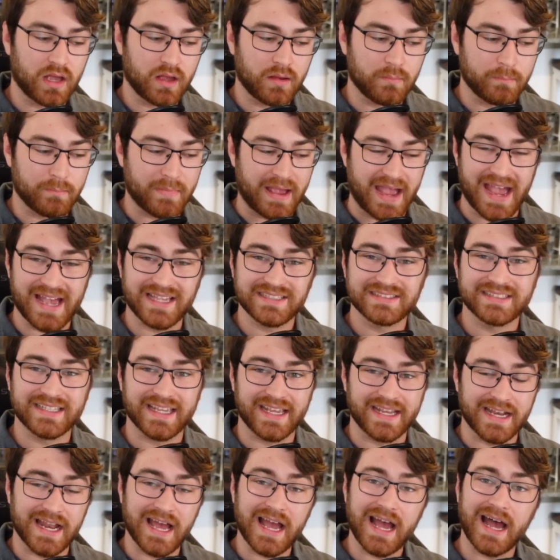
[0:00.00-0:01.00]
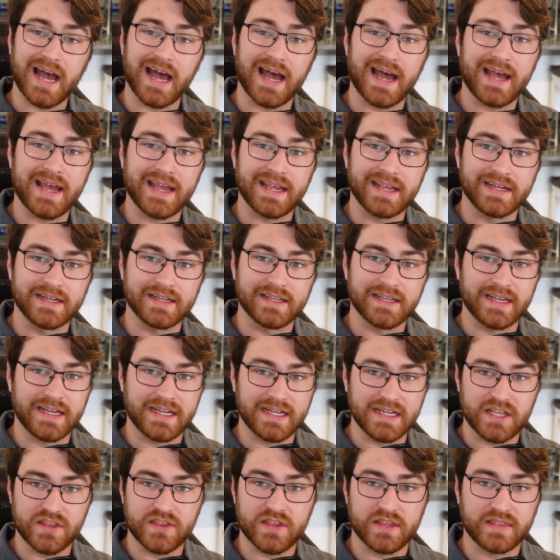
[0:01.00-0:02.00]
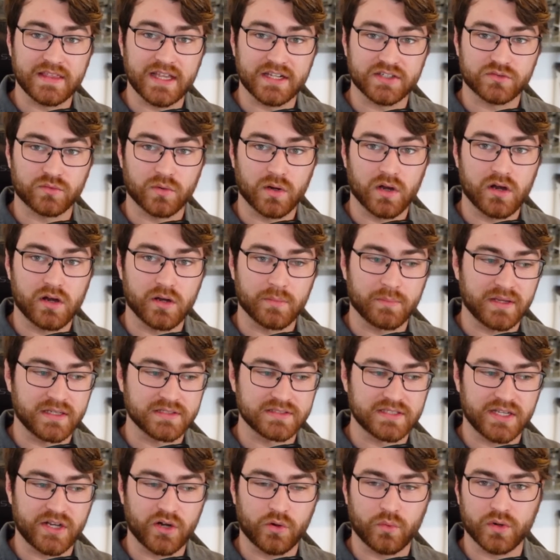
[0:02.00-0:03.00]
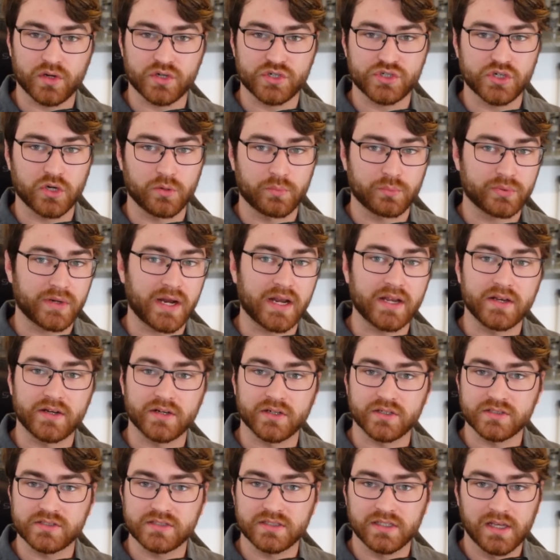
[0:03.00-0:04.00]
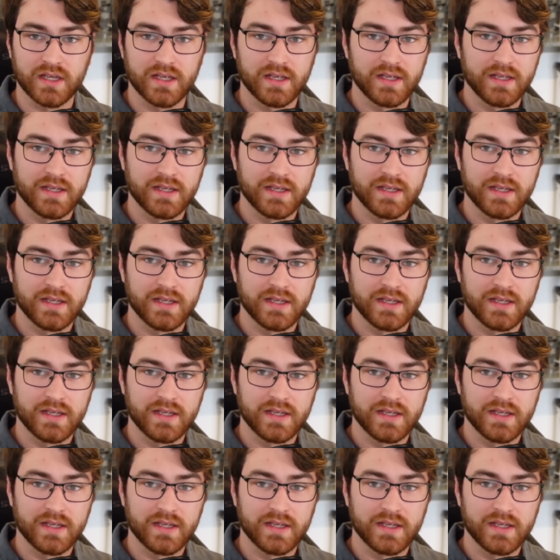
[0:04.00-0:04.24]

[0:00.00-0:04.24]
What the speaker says: mask and hide anything that's wrong because they don't want to show predators